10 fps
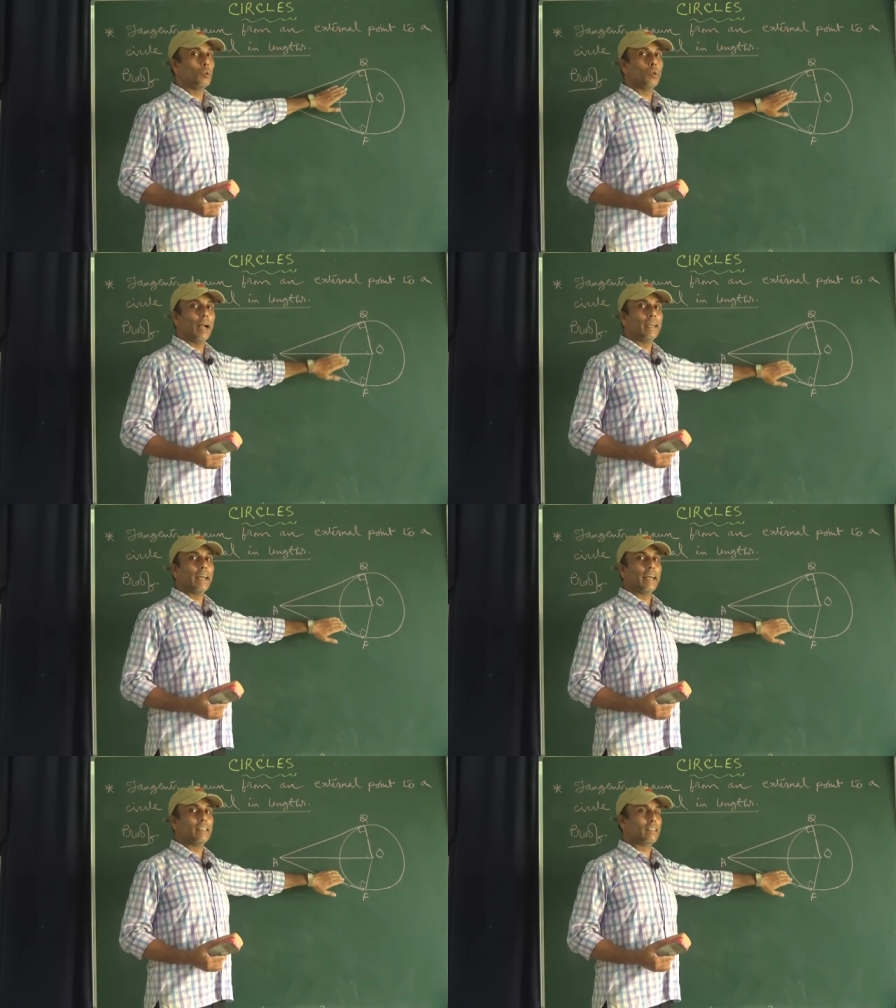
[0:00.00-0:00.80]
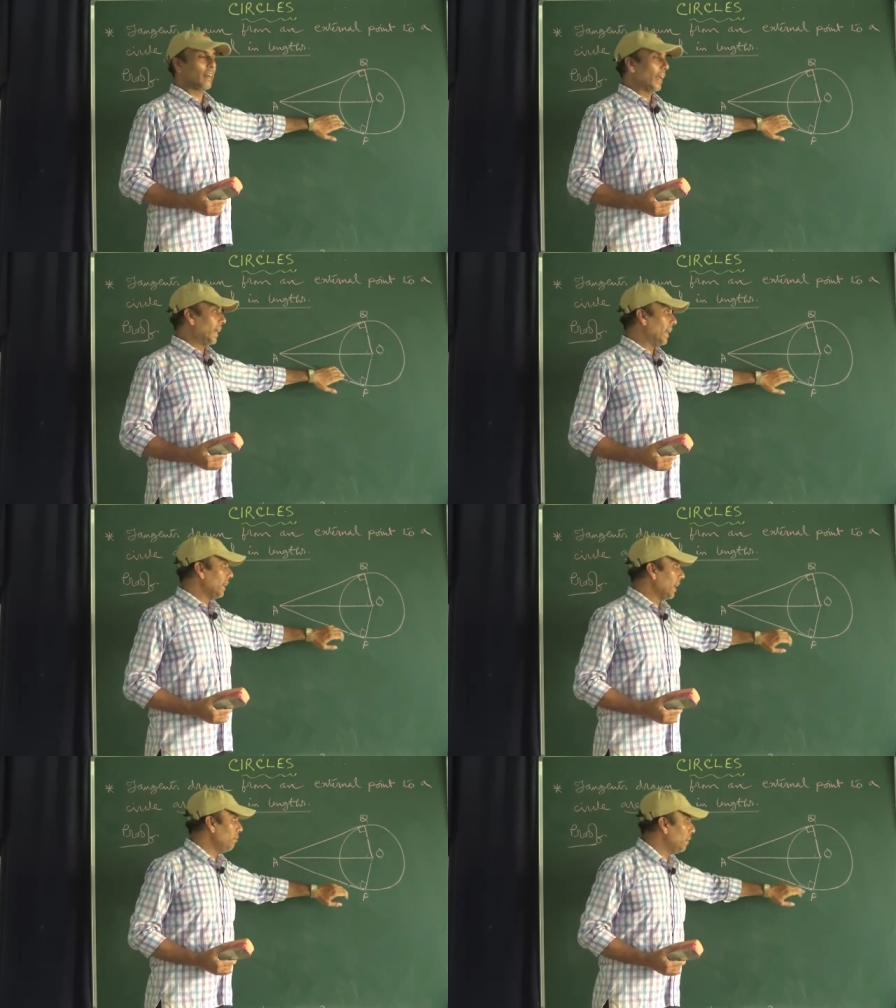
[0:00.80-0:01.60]
two right angles triangle,
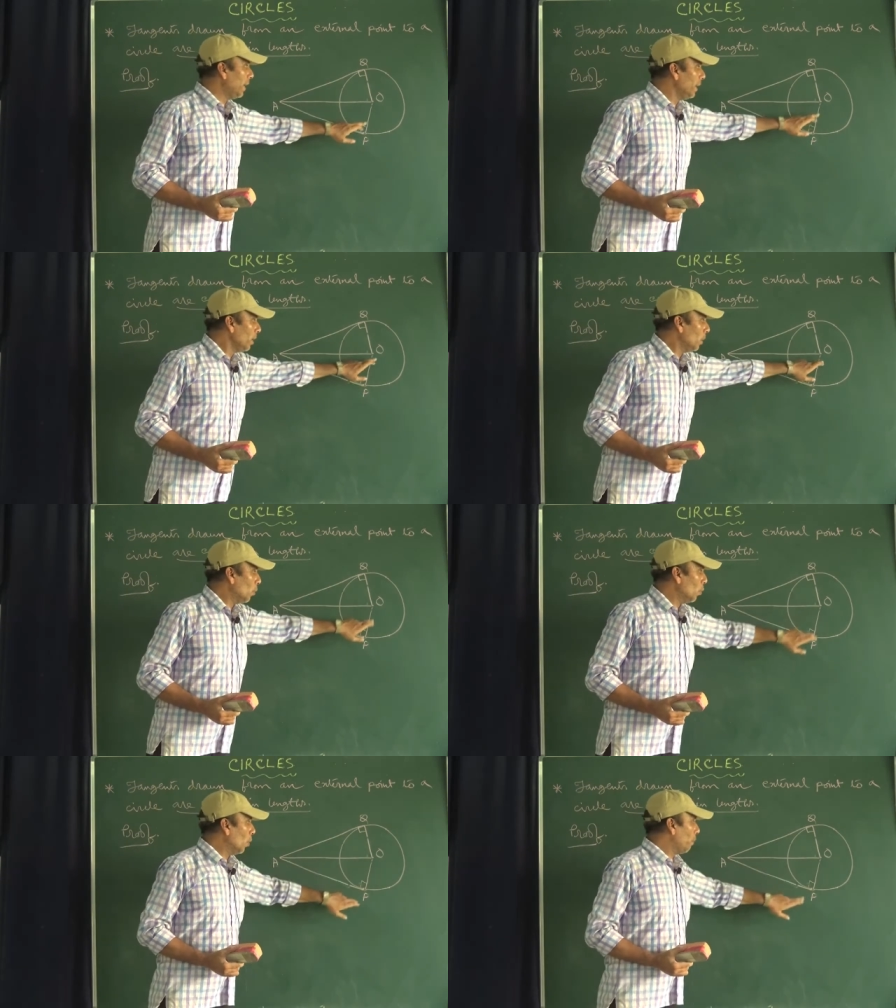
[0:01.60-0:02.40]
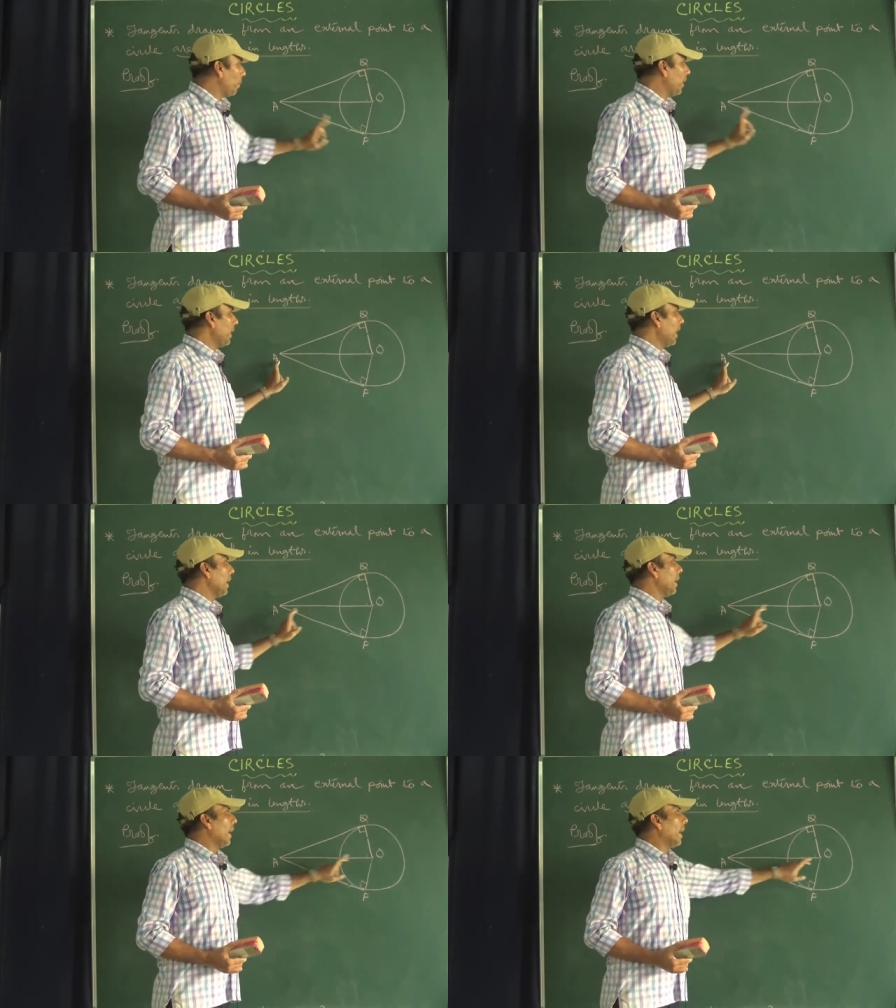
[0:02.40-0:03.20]
namely O P A
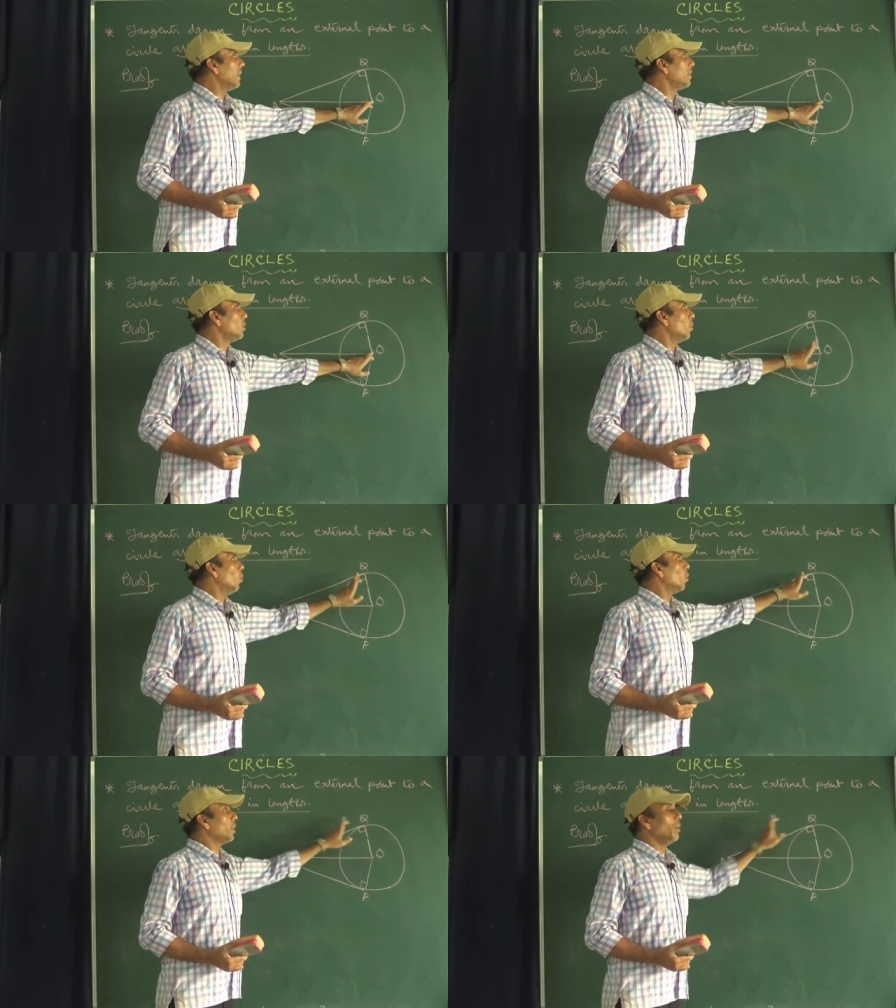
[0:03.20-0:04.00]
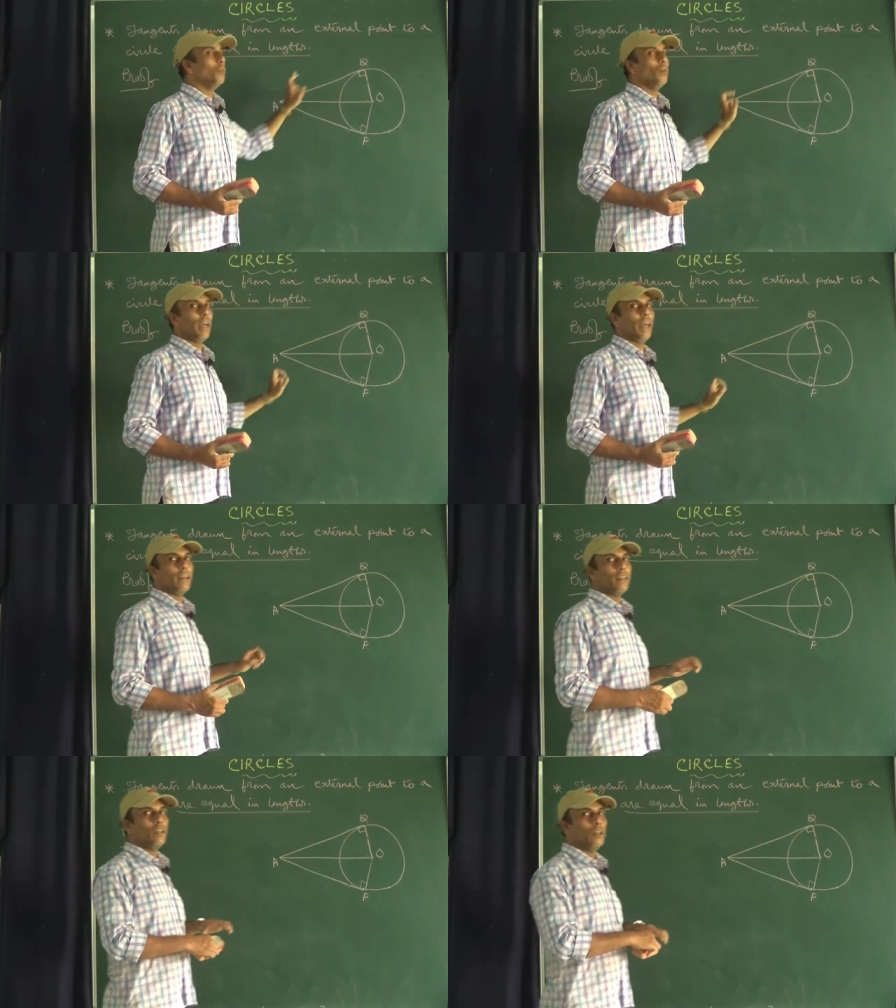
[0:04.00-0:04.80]
and O Q A.